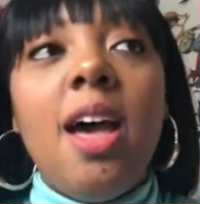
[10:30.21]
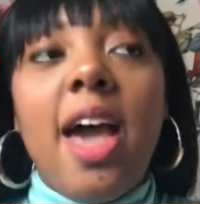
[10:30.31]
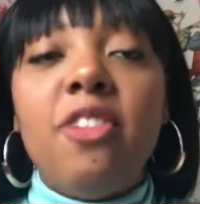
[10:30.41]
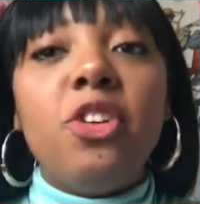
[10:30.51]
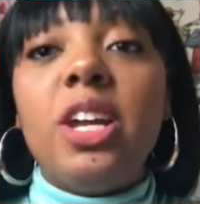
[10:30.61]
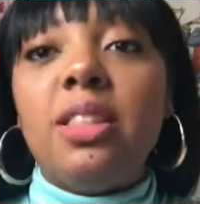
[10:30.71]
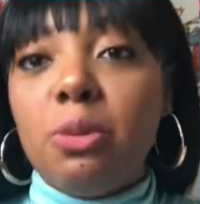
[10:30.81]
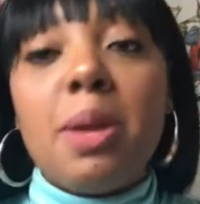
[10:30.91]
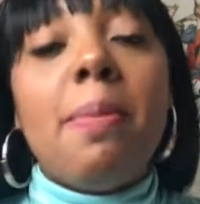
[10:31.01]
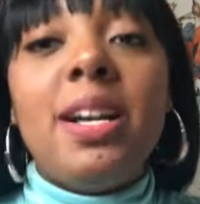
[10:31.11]
every
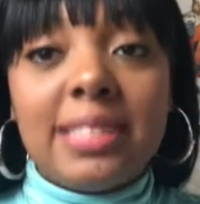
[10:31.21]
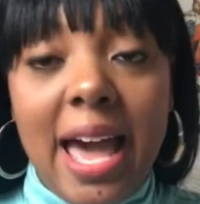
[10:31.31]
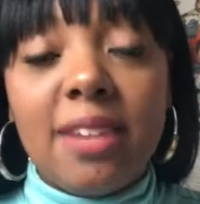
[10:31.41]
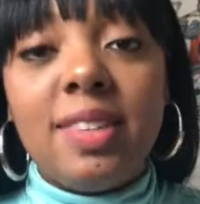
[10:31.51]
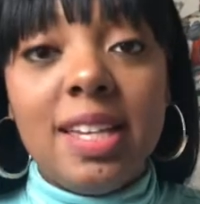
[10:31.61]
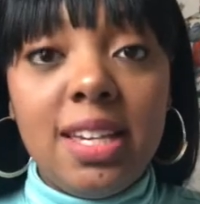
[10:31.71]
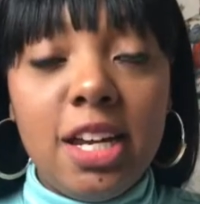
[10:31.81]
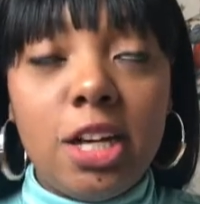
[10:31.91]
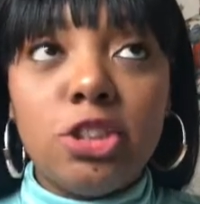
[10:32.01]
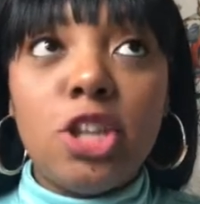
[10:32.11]
three months out of the year.